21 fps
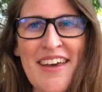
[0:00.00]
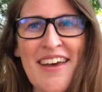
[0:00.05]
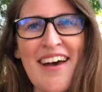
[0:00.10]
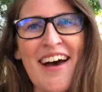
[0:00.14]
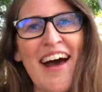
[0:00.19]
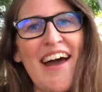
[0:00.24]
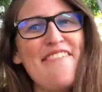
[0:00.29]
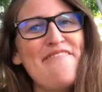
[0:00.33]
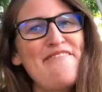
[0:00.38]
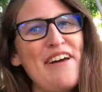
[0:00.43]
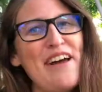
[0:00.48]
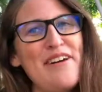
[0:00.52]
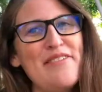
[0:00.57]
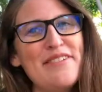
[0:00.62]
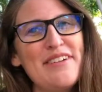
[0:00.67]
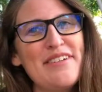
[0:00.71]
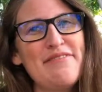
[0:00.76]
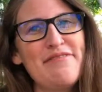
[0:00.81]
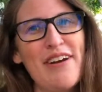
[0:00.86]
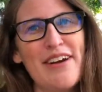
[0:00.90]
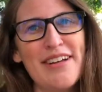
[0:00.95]
I found
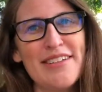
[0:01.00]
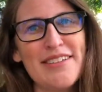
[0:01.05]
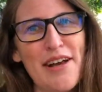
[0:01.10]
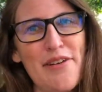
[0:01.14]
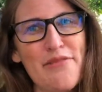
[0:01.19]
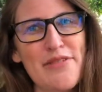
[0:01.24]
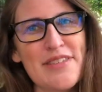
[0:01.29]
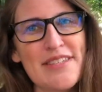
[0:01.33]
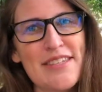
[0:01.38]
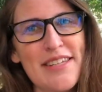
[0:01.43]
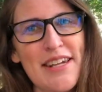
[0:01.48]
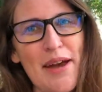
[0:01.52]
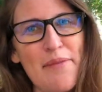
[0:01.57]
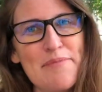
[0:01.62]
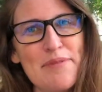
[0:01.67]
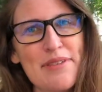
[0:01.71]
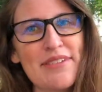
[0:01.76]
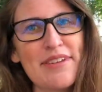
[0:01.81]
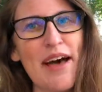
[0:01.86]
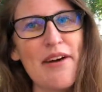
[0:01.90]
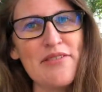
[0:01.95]
and fell in love with Synapse
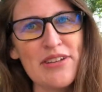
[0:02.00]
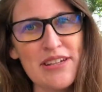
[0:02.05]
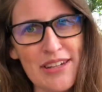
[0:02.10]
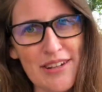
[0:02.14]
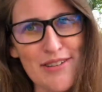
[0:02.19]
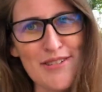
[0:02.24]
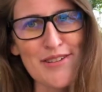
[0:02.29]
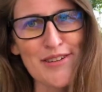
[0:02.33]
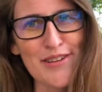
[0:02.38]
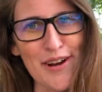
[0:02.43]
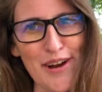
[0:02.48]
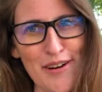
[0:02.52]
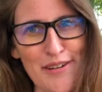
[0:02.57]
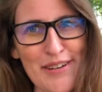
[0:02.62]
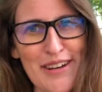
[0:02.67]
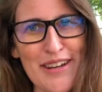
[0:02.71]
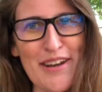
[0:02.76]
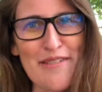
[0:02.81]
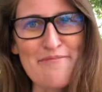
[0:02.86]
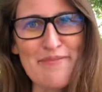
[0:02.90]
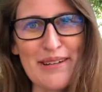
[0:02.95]
11 years ago, and
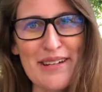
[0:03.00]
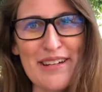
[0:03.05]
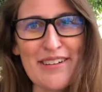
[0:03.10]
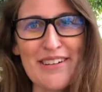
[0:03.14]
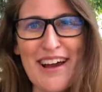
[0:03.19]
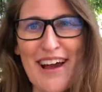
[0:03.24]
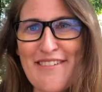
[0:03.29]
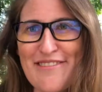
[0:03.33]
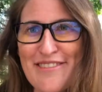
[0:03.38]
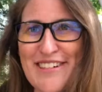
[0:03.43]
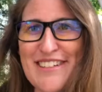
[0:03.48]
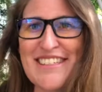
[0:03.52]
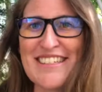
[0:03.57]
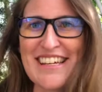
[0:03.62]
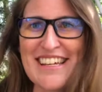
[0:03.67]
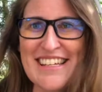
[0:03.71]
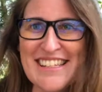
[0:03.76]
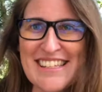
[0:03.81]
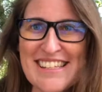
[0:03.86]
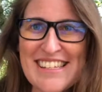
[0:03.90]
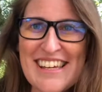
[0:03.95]
I've been here ever
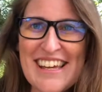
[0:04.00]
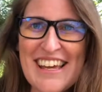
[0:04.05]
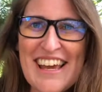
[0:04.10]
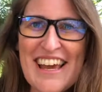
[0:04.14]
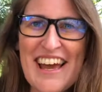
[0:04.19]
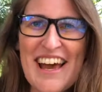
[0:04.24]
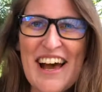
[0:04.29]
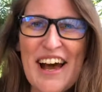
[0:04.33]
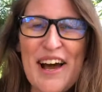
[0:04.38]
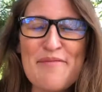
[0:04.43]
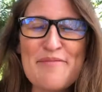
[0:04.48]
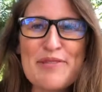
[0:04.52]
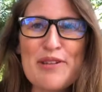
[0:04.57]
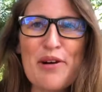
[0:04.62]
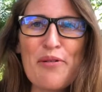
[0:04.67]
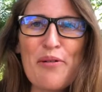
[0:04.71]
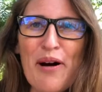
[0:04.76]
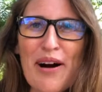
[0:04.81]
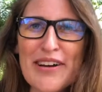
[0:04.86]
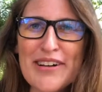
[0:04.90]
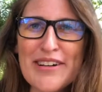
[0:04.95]
since. I'm so
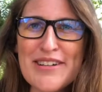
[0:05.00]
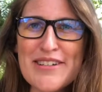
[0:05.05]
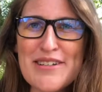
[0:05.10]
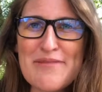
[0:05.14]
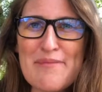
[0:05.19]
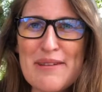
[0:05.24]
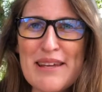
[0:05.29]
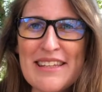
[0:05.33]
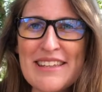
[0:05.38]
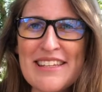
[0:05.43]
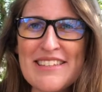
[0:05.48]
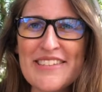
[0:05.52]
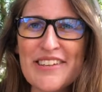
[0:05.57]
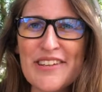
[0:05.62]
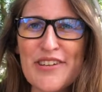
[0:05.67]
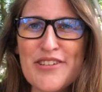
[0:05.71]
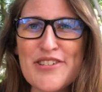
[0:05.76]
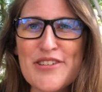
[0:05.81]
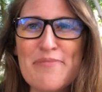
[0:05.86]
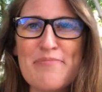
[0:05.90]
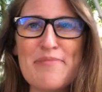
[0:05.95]
honored to be in this
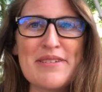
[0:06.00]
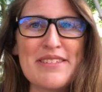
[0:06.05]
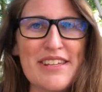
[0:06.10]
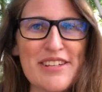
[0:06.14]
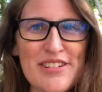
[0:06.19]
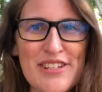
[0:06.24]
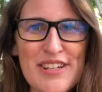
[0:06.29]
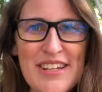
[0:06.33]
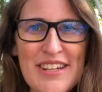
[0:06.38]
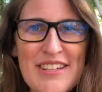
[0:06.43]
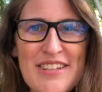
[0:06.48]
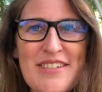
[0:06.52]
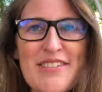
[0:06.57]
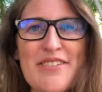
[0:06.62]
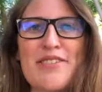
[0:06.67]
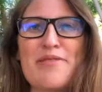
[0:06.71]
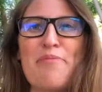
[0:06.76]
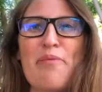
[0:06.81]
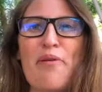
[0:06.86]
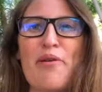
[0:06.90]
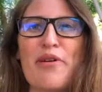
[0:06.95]
leadership position to
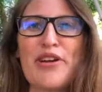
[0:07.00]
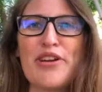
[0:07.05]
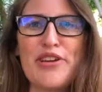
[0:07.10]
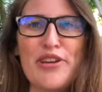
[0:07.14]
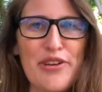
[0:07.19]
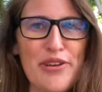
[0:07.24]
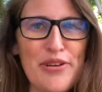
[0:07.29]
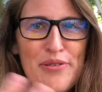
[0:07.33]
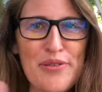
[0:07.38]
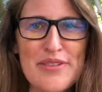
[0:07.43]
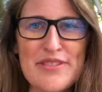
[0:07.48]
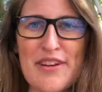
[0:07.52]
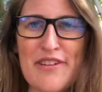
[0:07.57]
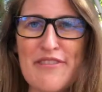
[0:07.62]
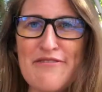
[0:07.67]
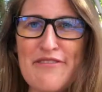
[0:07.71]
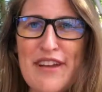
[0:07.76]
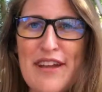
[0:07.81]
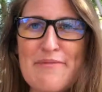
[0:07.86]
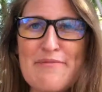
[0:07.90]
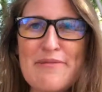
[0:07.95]
support you as our
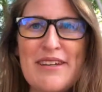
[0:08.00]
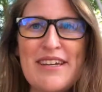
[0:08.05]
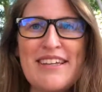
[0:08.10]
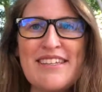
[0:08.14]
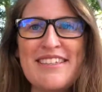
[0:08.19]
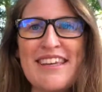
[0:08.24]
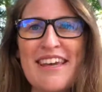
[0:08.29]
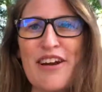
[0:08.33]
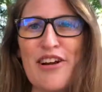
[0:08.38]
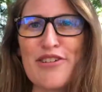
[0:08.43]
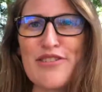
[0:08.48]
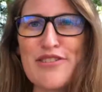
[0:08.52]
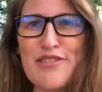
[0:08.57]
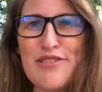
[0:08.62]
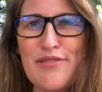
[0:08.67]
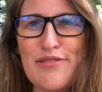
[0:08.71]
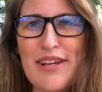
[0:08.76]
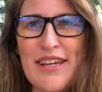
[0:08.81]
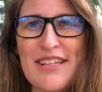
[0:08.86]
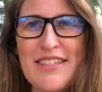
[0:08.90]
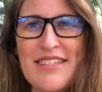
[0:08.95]
families and our
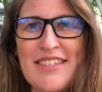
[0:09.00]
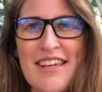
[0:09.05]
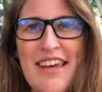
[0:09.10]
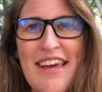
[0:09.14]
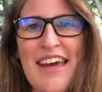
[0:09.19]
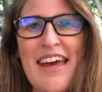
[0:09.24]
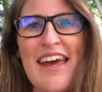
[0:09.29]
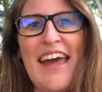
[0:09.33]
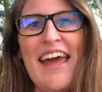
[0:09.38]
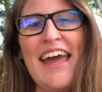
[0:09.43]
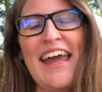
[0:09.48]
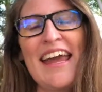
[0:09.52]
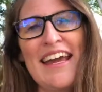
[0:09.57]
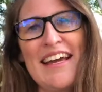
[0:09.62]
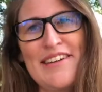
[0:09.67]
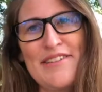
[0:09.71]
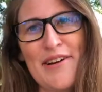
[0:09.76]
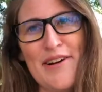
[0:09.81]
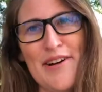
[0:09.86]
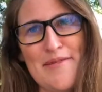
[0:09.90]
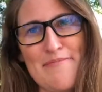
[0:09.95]
students and
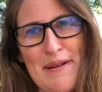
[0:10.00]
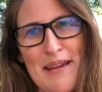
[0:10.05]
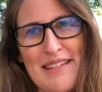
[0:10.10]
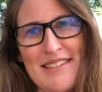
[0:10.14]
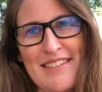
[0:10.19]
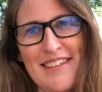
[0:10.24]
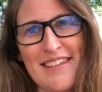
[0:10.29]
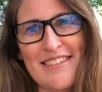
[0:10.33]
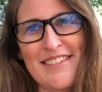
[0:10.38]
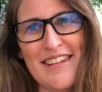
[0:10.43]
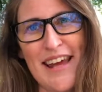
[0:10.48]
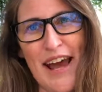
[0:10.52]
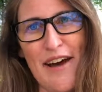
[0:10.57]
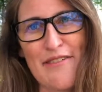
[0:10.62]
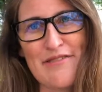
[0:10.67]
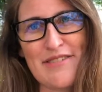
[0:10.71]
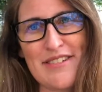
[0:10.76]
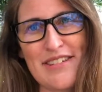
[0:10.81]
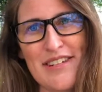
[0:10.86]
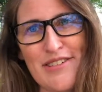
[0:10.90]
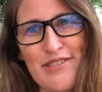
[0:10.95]
our amazing staff
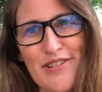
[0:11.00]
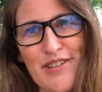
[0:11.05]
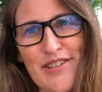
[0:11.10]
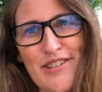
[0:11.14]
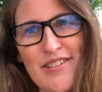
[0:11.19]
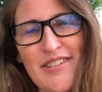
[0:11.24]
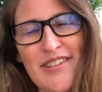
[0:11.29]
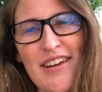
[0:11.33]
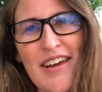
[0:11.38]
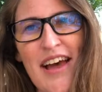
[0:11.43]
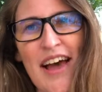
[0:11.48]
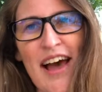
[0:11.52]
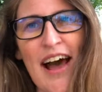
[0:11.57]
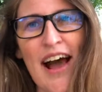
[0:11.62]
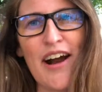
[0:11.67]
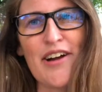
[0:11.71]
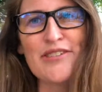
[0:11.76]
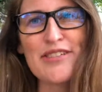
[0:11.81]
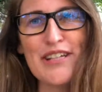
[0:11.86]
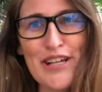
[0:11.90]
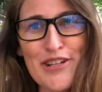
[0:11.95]
and teachers. Our
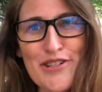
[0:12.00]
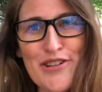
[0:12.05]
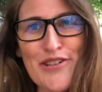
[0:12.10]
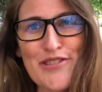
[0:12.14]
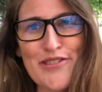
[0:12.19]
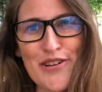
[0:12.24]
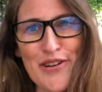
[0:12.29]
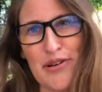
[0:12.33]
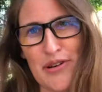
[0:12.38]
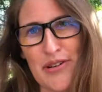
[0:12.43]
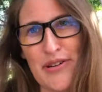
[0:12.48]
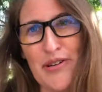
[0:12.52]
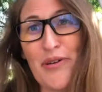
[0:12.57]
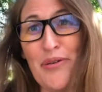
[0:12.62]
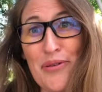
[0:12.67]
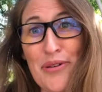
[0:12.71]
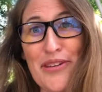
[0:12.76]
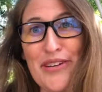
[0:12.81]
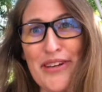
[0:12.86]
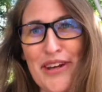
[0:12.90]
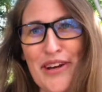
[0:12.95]
teachers are who
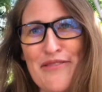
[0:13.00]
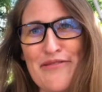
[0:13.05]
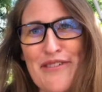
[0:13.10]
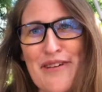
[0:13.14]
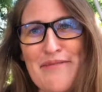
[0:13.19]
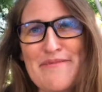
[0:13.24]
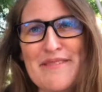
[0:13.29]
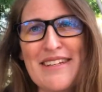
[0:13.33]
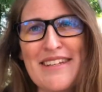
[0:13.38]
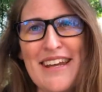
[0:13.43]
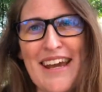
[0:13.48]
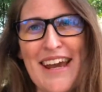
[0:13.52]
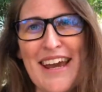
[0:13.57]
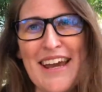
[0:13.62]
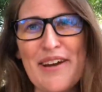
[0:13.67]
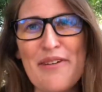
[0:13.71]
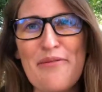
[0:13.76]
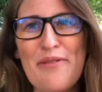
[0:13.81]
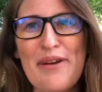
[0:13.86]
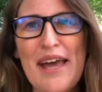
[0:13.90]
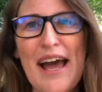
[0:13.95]
you'll hear from today.
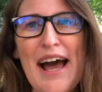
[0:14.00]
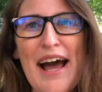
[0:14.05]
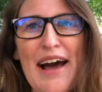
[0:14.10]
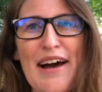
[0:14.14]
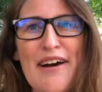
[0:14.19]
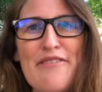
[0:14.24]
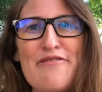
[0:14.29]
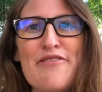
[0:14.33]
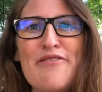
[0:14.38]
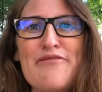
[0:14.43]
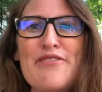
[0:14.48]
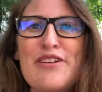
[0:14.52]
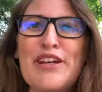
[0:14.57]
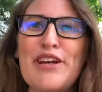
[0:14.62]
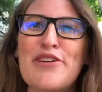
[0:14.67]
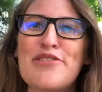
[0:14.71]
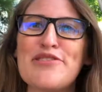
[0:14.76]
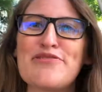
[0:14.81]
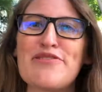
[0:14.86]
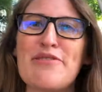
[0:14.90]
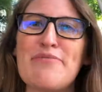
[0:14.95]
We have
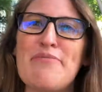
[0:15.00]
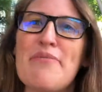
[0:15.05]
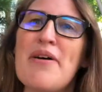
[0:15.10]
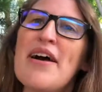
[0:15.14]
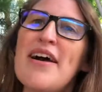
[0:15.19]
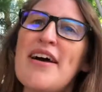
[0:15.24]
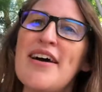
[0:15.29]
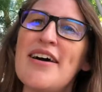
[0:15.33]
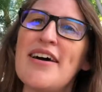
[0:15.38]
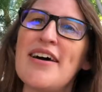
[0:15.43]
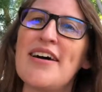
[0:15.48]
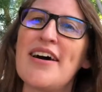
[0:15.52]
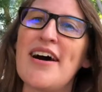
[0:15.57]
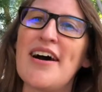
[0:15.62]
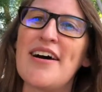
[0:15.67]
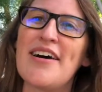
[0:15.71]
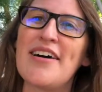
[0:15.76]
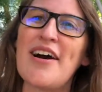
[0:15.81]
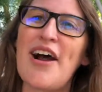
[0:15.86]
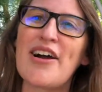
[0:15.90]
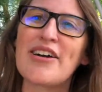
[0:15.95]
videos from
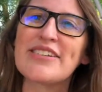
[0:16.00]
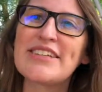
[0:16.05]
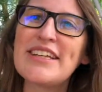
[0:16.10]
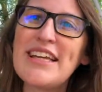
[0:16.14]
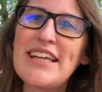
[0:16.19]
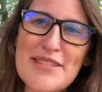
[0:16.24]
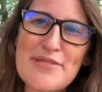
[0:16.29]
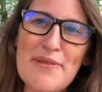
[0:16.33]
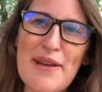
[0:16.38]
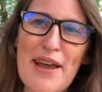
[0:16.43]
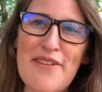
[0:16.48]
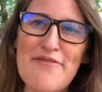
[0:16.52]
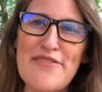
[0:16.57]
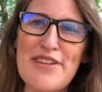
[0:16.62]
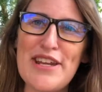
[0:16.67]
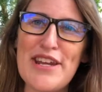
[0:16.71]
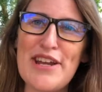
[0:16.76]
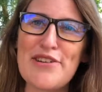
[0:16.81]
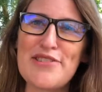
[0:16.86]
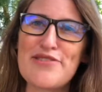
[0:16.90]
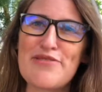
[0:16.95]
uh, our lead, we have
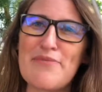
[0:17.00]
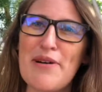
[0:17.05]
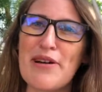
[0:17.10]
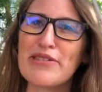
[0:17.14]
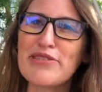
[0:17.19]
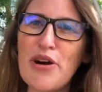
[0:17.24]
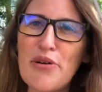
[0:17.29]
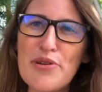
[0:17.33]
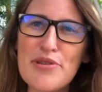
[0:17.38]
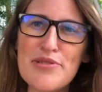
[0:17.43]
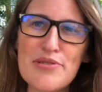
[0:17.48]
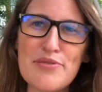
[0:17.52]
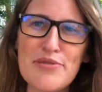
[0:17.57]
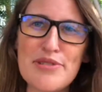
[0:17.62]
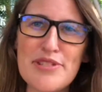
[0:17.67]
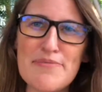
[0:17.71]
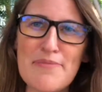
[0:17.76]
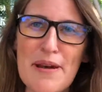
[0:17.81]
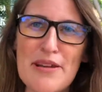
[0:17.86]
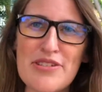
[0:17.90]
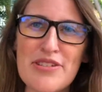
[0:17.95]
videos from our lower school
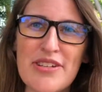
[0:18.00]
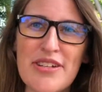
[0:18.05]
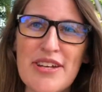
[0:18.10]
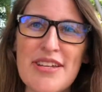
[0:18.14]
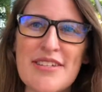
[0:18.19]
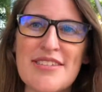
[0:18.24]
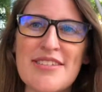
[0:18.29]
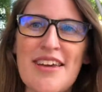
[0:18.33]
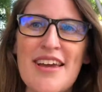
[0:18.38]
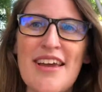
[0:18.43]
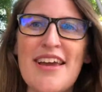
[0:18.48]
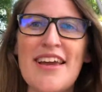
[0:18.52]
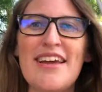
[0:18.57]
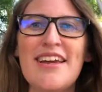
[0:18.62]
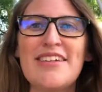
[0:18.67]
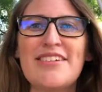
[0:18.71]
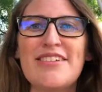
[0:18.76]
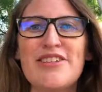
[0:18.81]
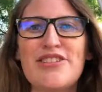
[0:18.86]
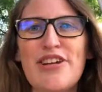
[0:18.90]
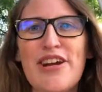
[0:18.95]
specialists
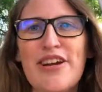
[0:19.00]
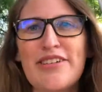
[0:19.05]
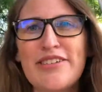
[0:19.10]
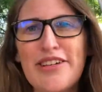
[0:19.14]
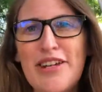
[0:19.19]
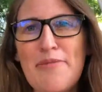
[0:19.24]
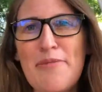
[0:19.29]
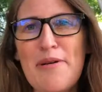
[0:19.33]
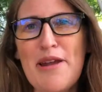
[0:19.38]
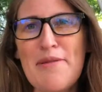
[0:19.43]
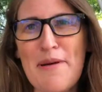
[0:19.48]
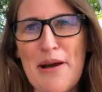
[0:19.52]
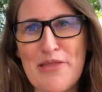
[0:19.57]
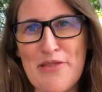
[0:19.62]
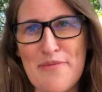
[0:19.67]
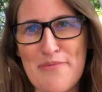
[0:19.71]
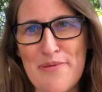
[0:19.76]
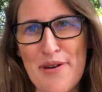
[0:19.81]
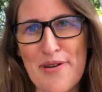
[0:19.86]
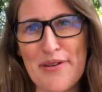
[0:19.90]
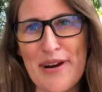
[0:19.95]
to share a little bit about the
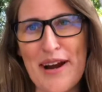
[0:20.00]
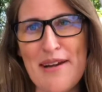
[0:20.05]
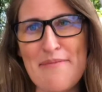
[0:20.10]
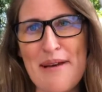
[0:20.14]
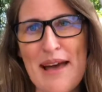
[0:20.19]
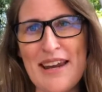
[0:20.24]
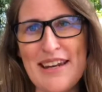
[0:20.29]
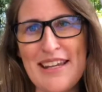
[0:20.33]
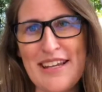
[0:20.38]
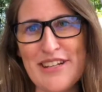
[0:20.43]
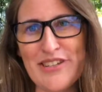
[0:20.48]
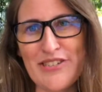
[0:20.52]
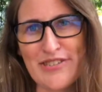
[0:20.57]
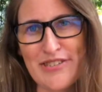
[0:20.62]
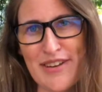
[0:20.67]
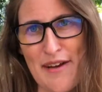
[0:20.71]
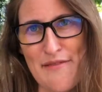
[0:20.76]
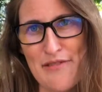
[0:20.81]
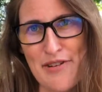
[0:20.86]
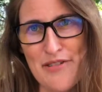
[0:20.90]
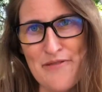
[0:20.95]
program at each
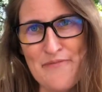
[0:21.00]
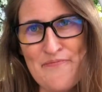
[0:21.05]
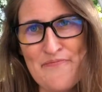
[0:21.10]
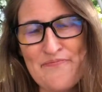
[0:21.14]
level.